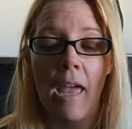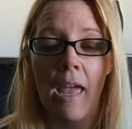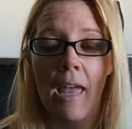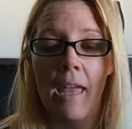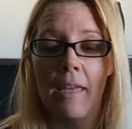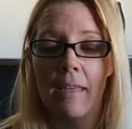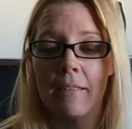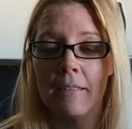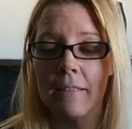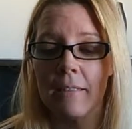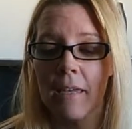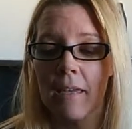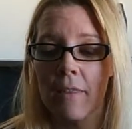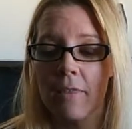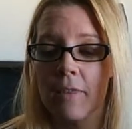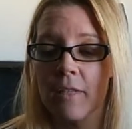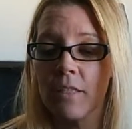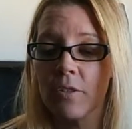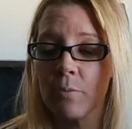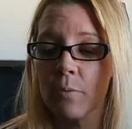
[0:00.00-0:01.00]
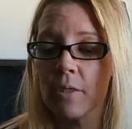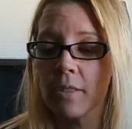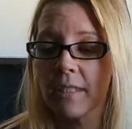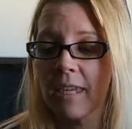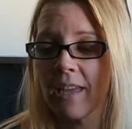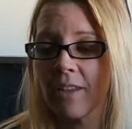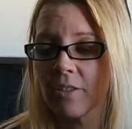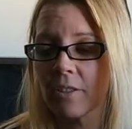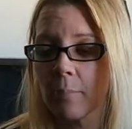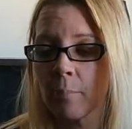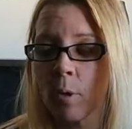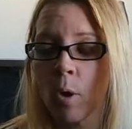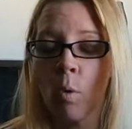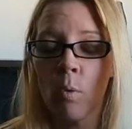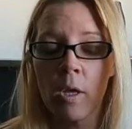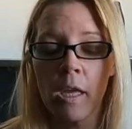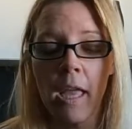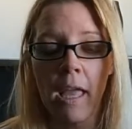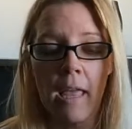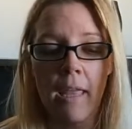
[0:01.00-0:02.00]
And uh, this one's held up
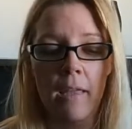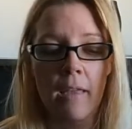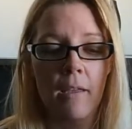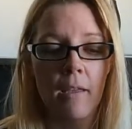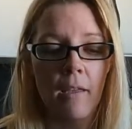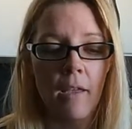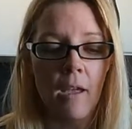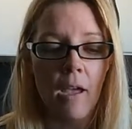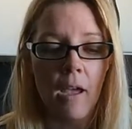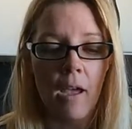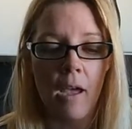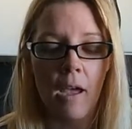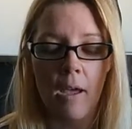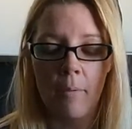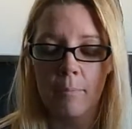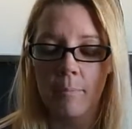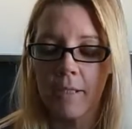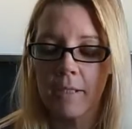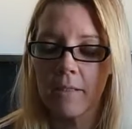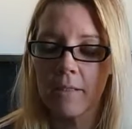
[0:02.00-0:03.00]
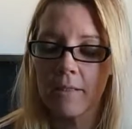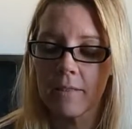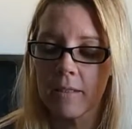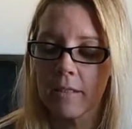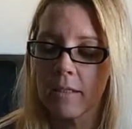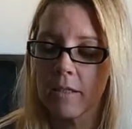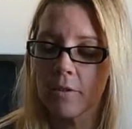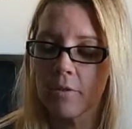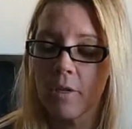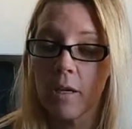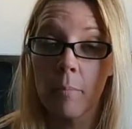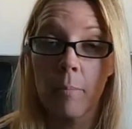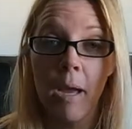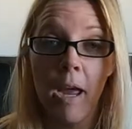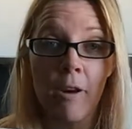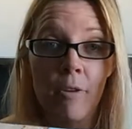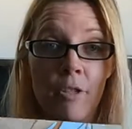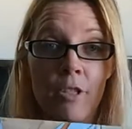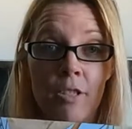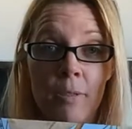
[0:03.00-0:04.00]
okay, um, but it is a year in a
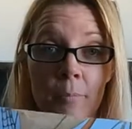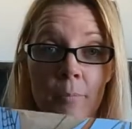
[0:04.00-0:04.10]
pirate